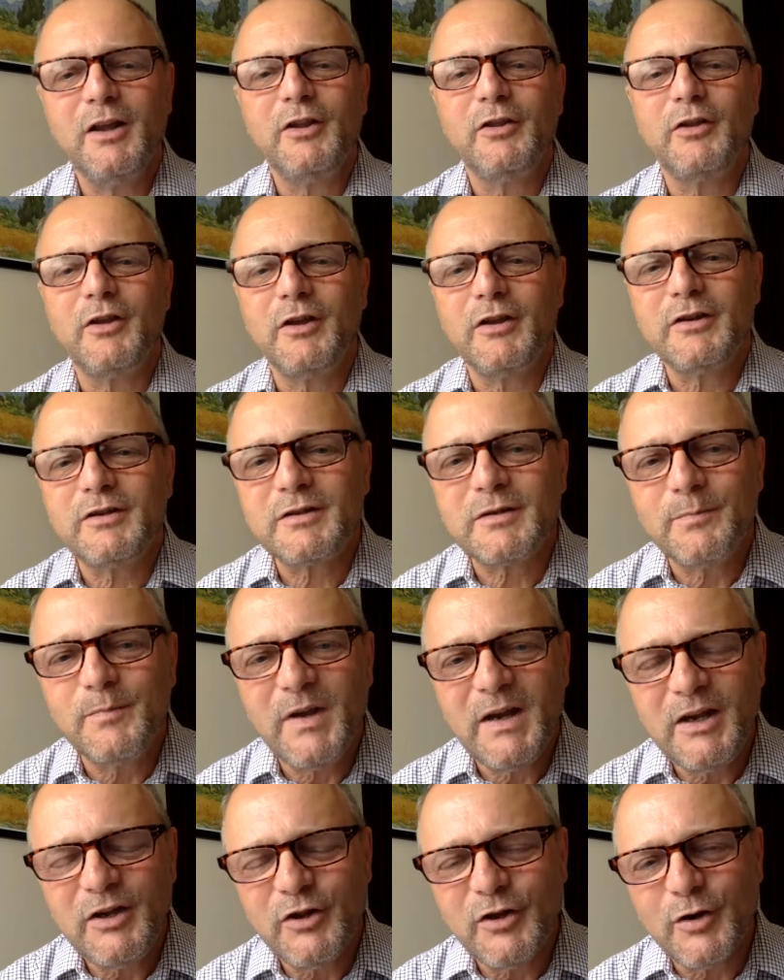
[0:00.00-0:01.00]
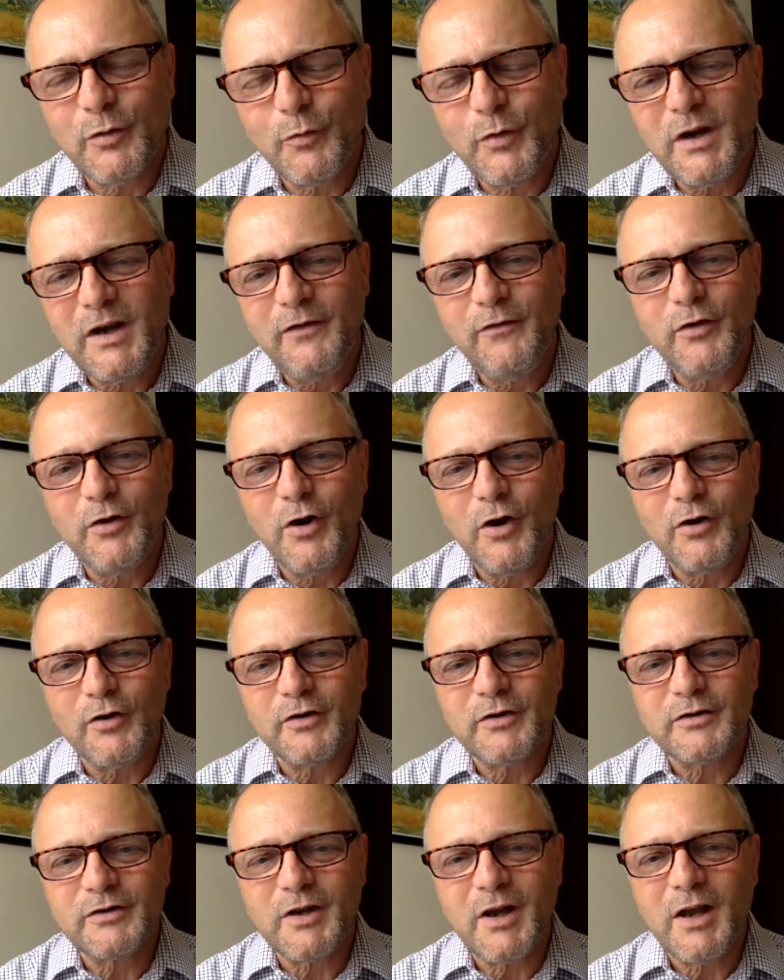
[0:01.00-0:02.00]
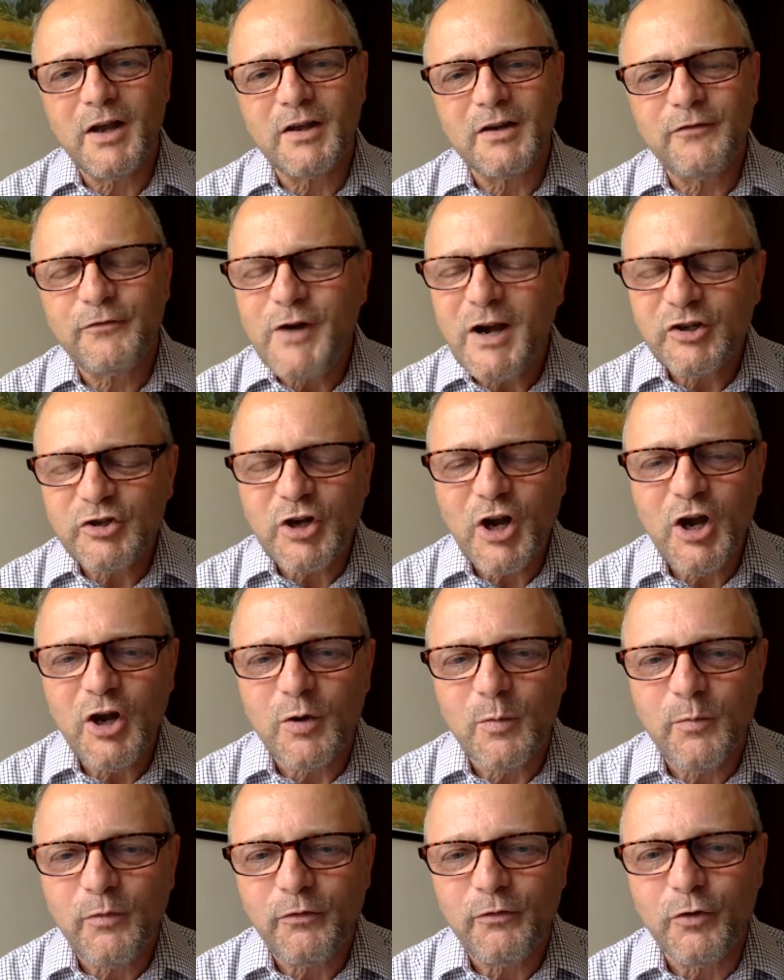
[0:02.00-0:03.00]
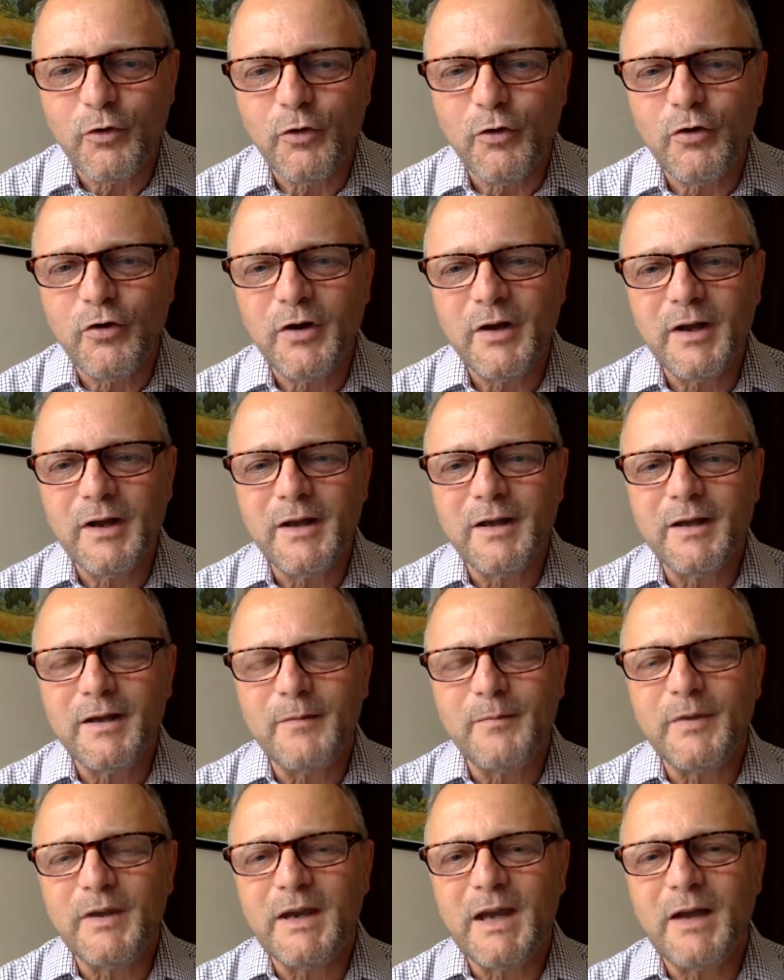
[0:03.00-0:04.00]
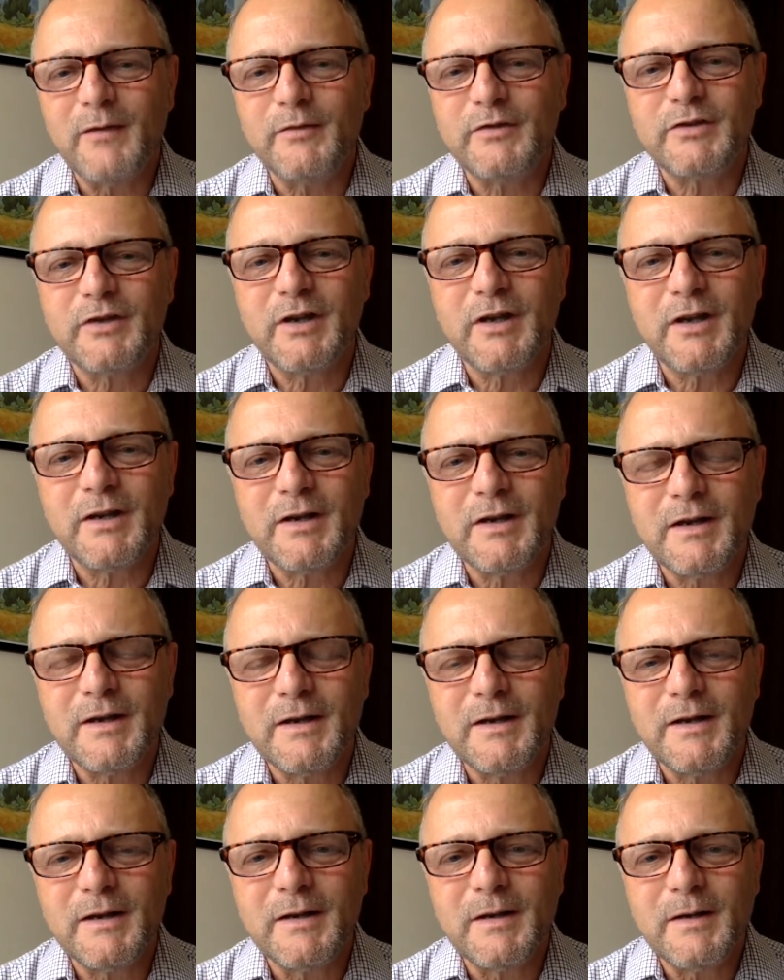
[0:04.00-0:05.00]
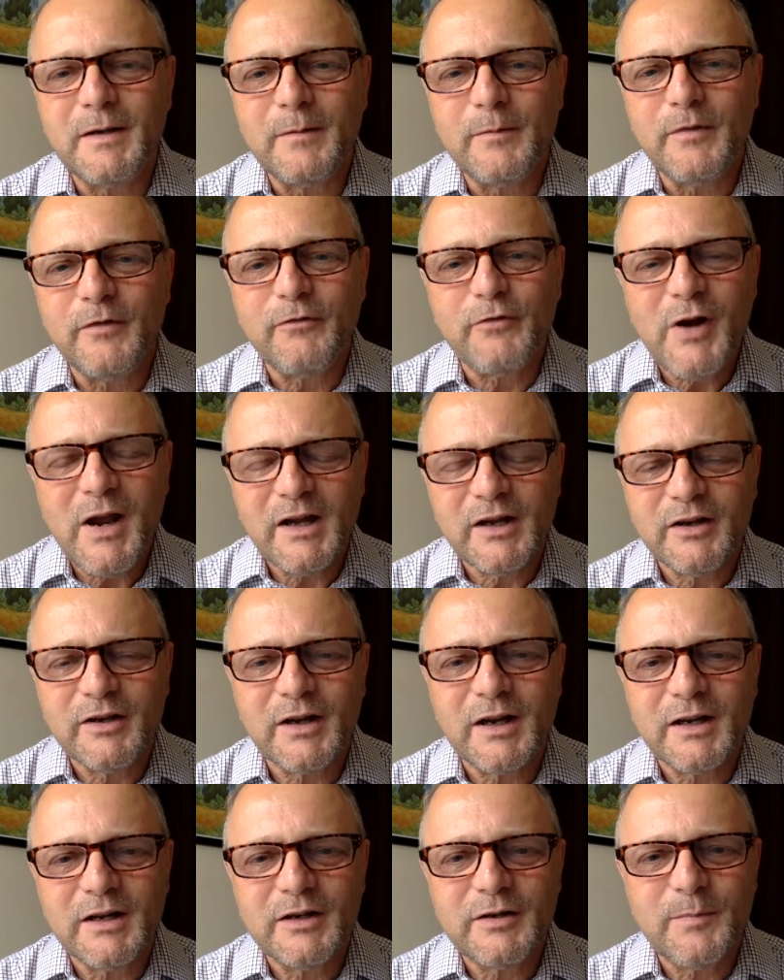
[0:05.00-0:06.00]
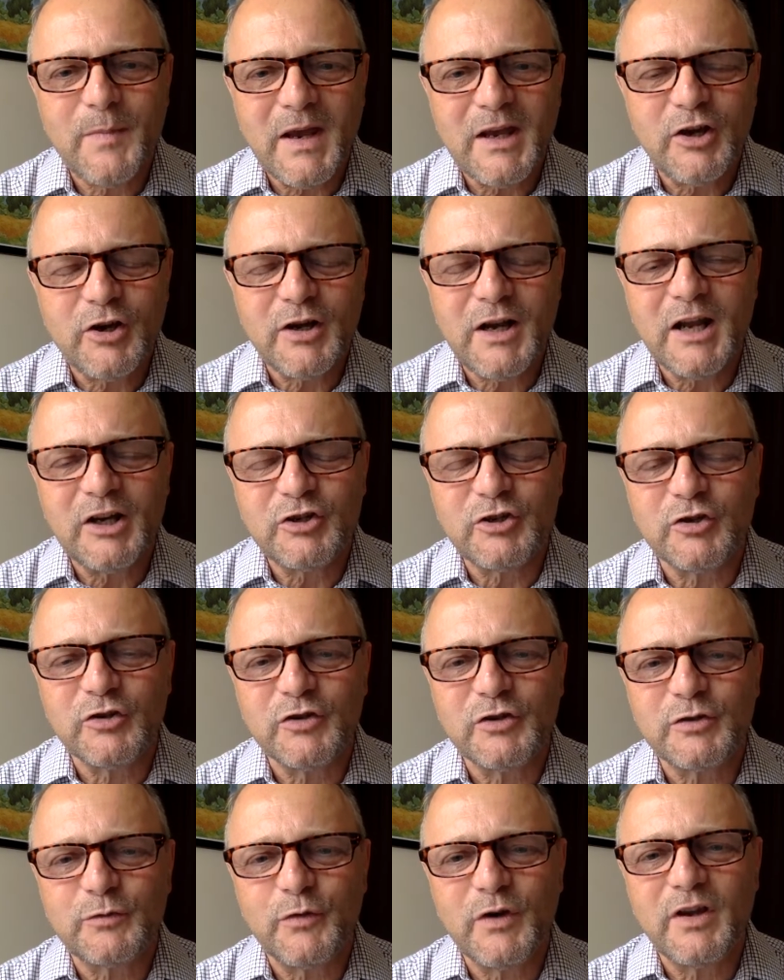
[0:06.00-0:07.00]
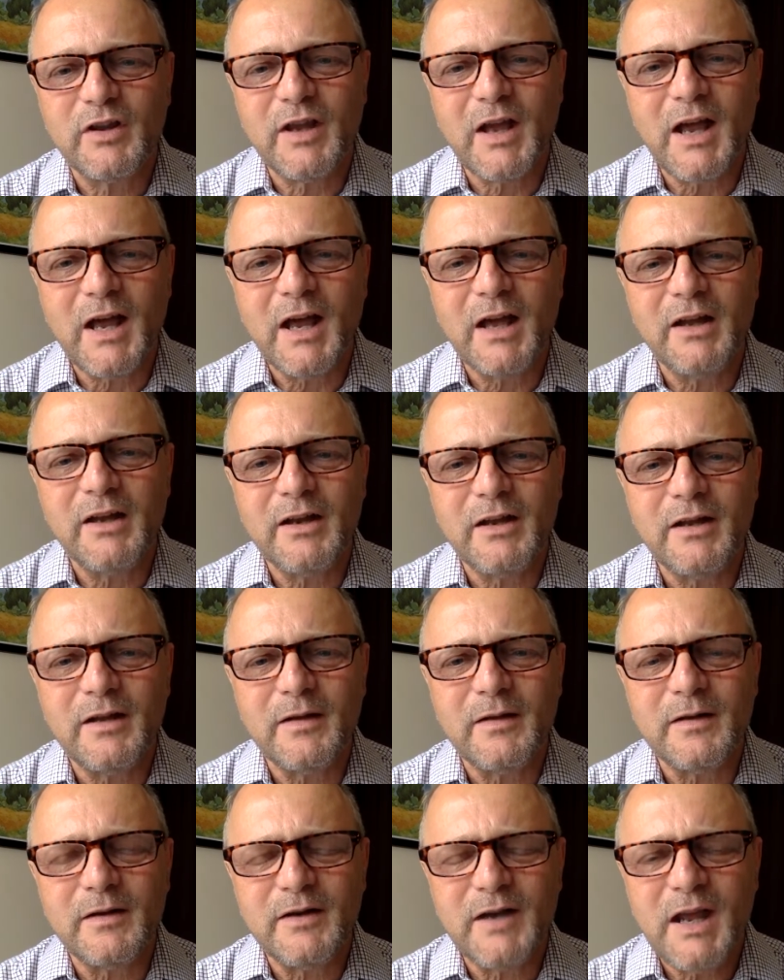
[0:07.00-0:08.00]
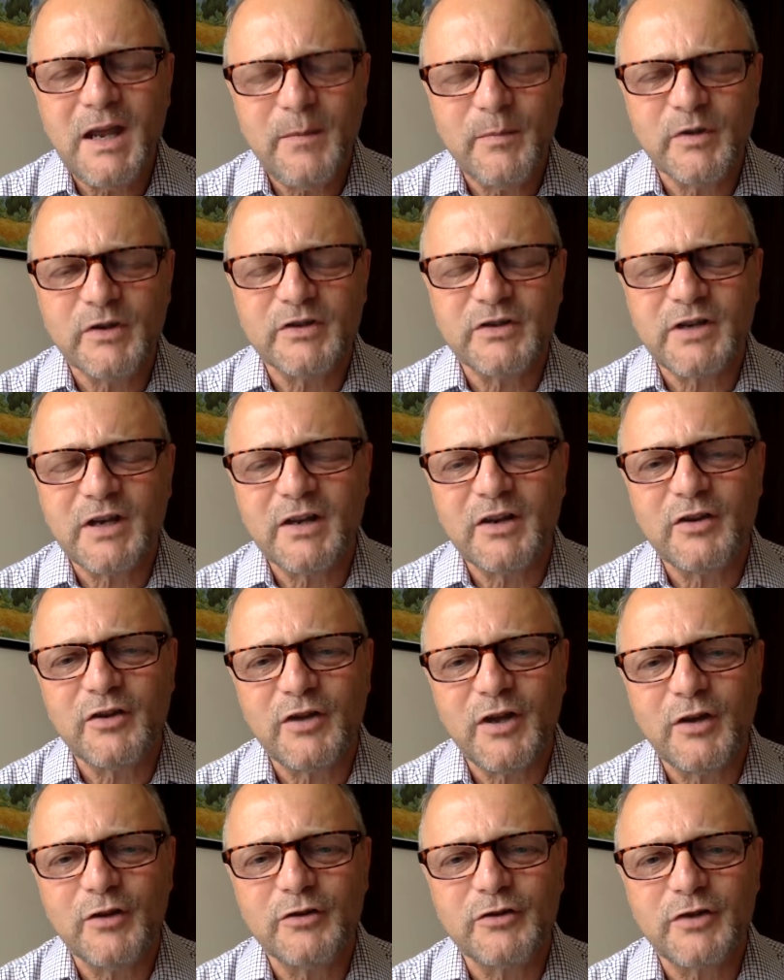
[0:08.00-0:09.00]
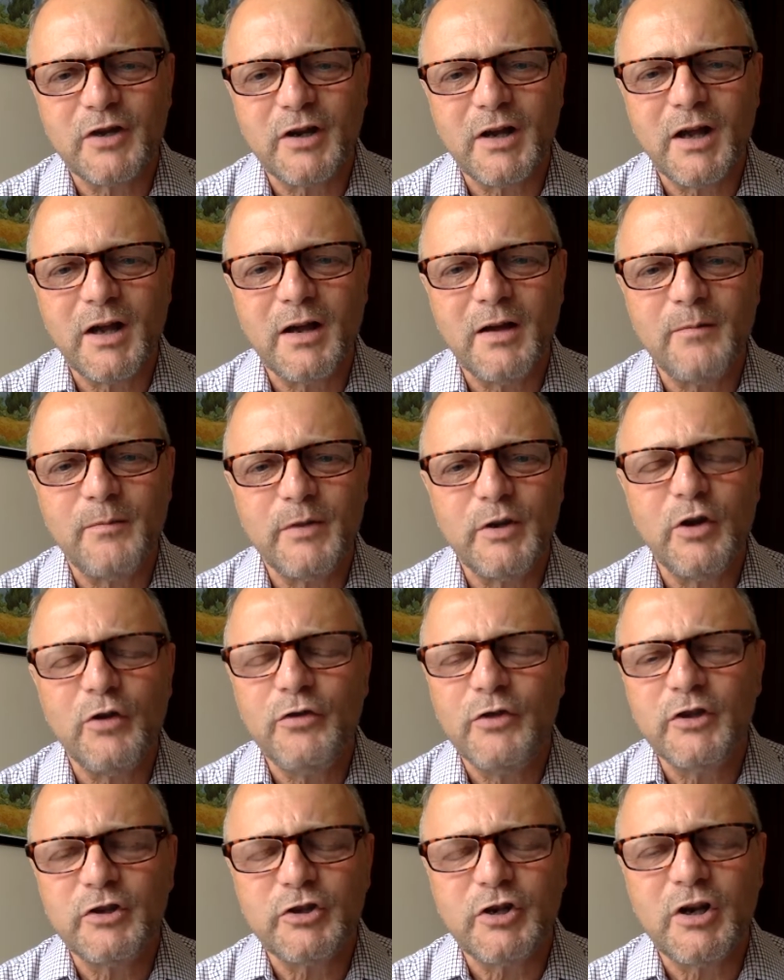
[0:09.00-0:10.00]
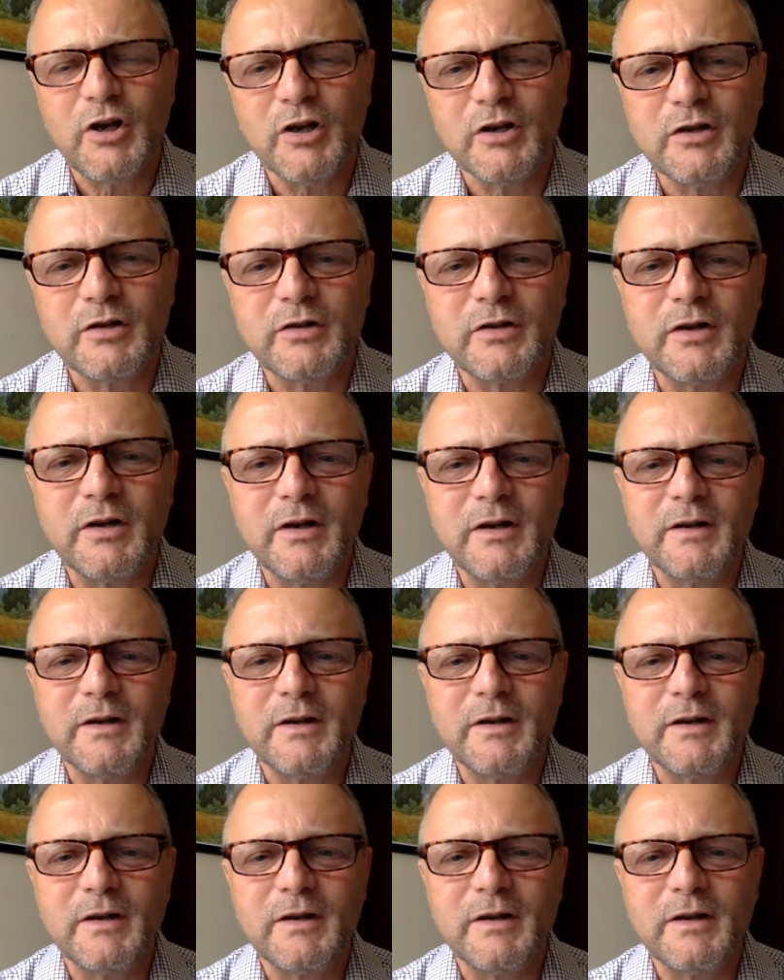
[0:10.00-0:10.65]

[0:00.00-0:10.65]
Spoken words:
that mean that we've got fresh hope for being able to befriend and make connections with our neighbours and those that are beyond the church.